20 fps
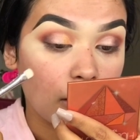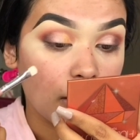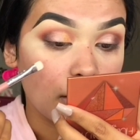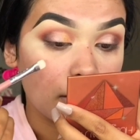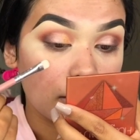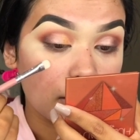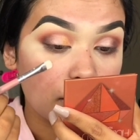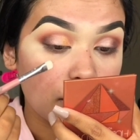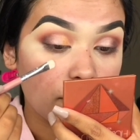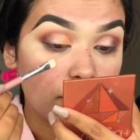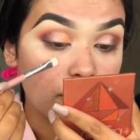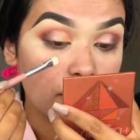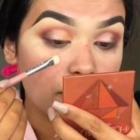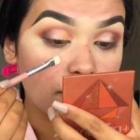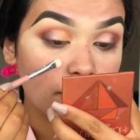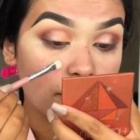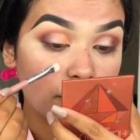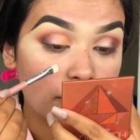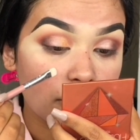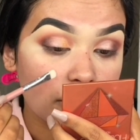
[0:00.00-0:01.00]
I can
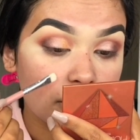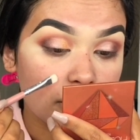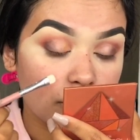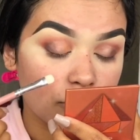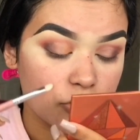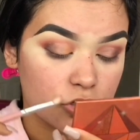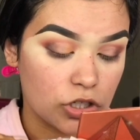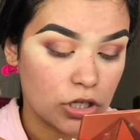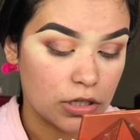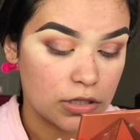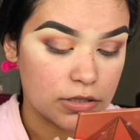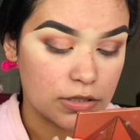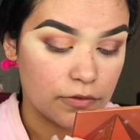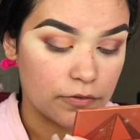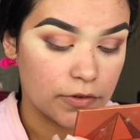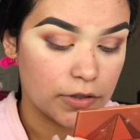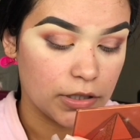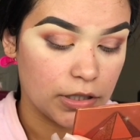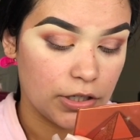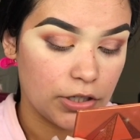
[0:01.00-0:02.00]
definitely feel the little chunks
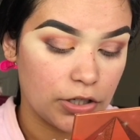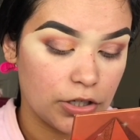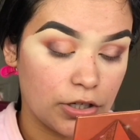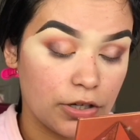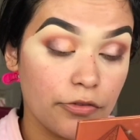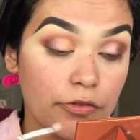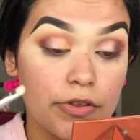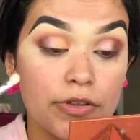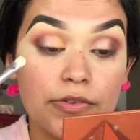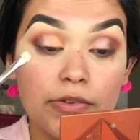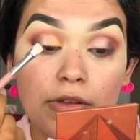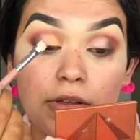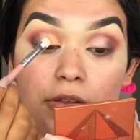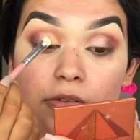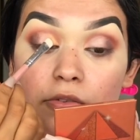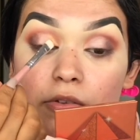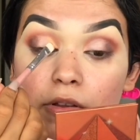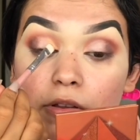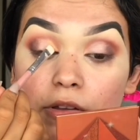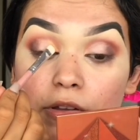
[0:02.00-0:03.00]
of glitter. This
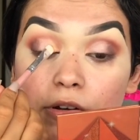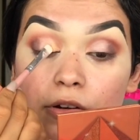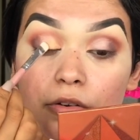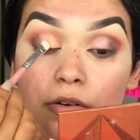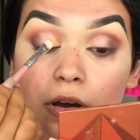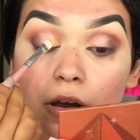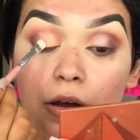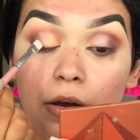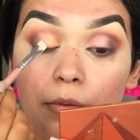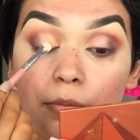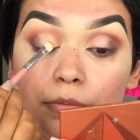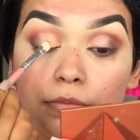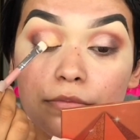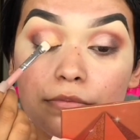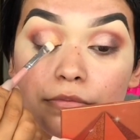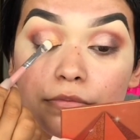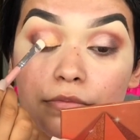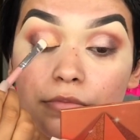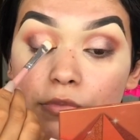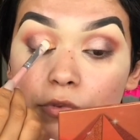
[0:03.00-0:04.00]
is a little,
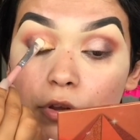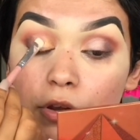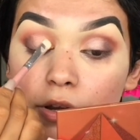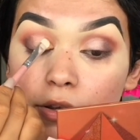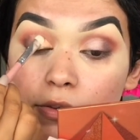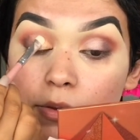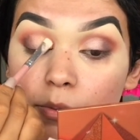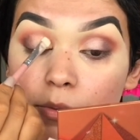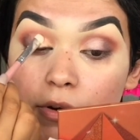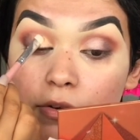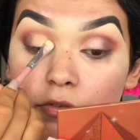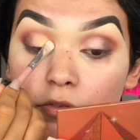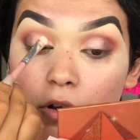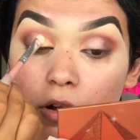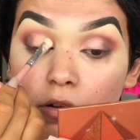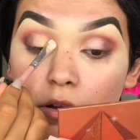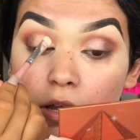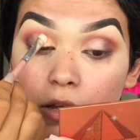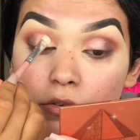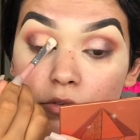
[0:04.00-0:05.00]
there is a bit of
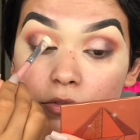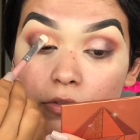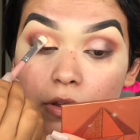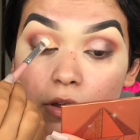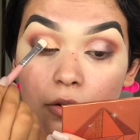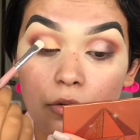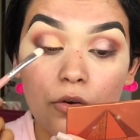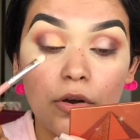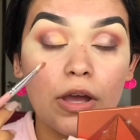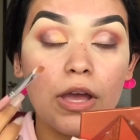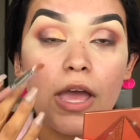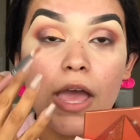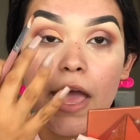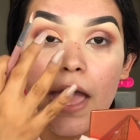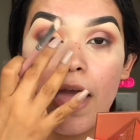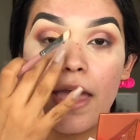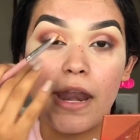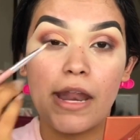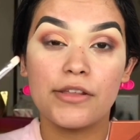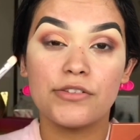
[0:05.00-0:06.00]
fallout, so,
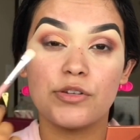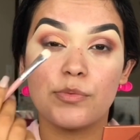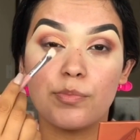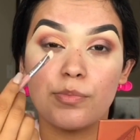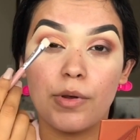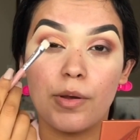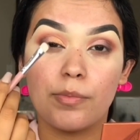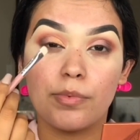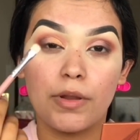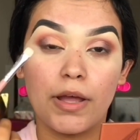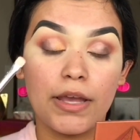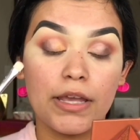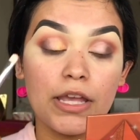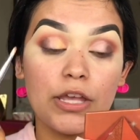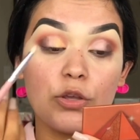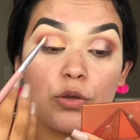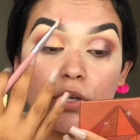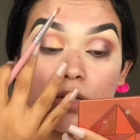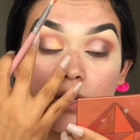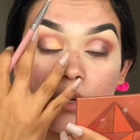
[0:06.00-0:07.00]
and as you're applying
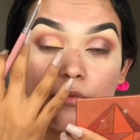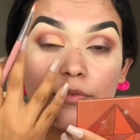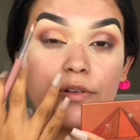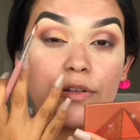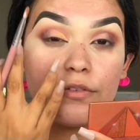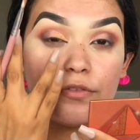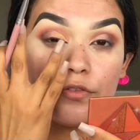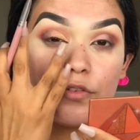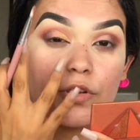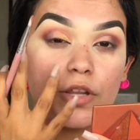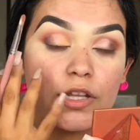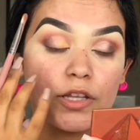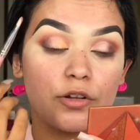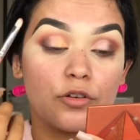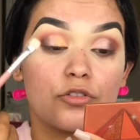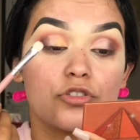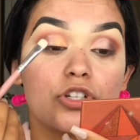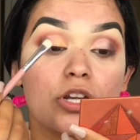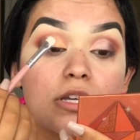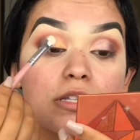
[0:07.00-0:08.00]
it, you can definitely feel the
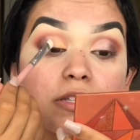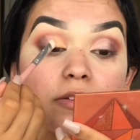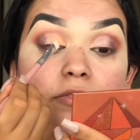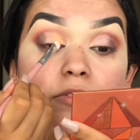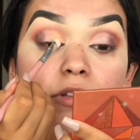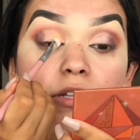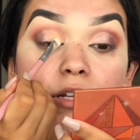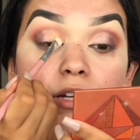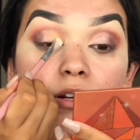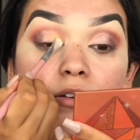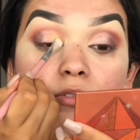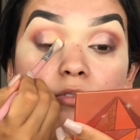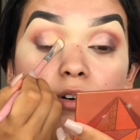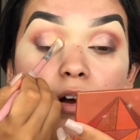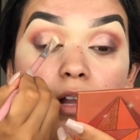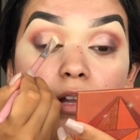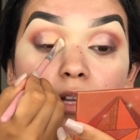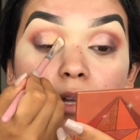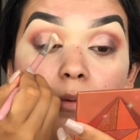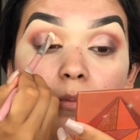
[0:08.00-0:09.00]
little chunks of glitter
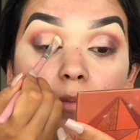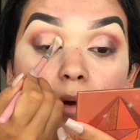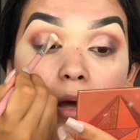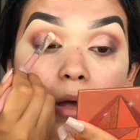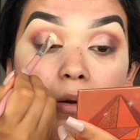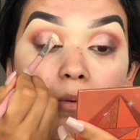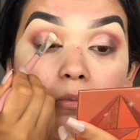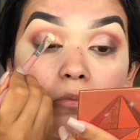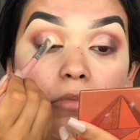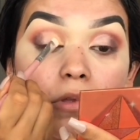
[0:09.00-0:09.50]
falling, but